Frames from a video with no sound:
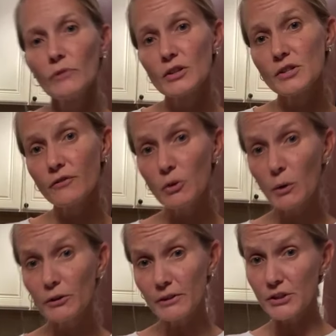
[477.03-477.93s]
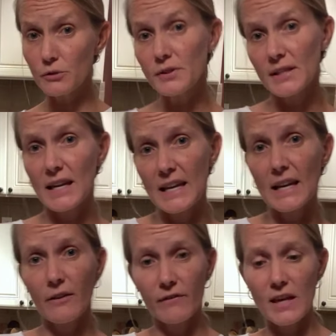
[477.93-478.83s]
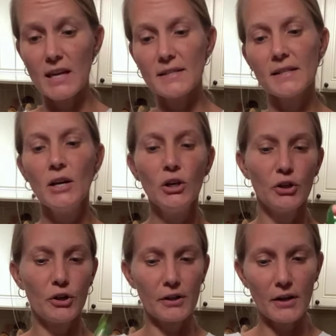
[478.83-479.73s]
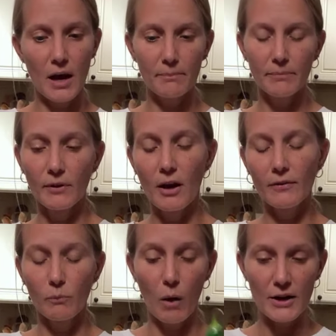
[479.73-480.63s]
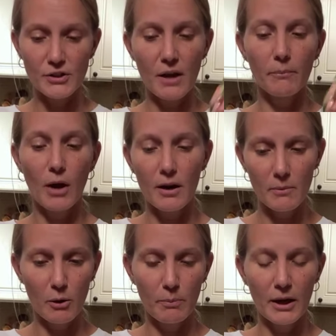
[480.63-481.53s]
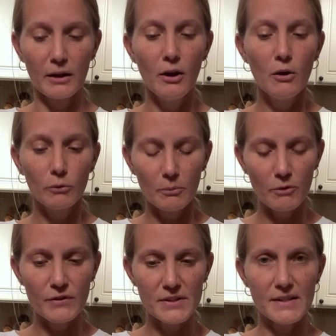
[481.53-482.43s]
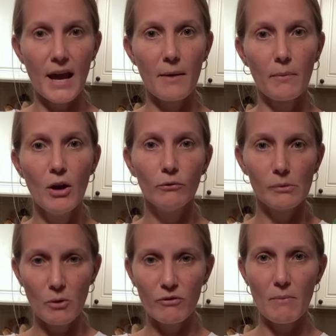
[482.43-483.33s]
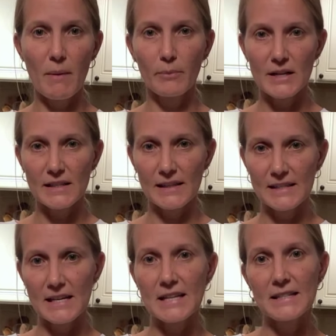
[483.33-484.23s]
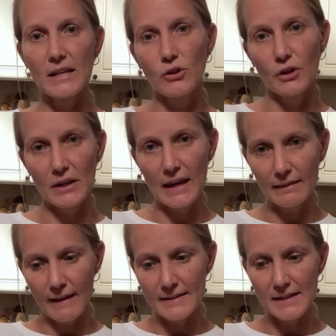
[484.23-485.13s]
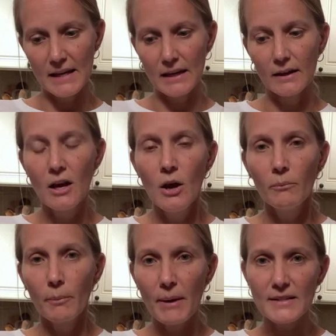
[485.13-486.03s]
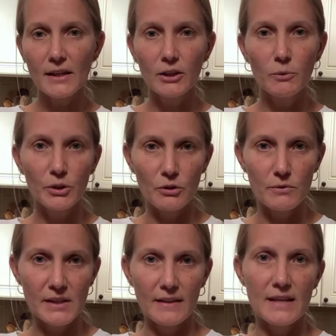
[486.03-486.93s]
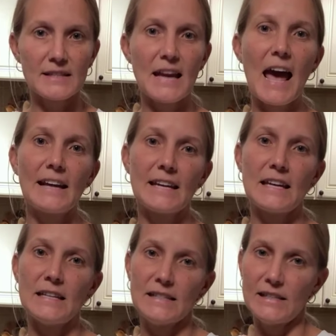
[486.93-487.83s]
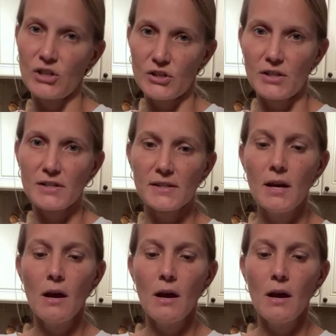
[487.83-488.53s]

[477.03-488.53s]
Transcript: So if you wanna reduce the heat of these, you're gonna cut cut, wash them, cut them open, remove the stem, remove the membranes and the seeds, and you're gonna get less heat. But basically we're using these to add heat to dishes.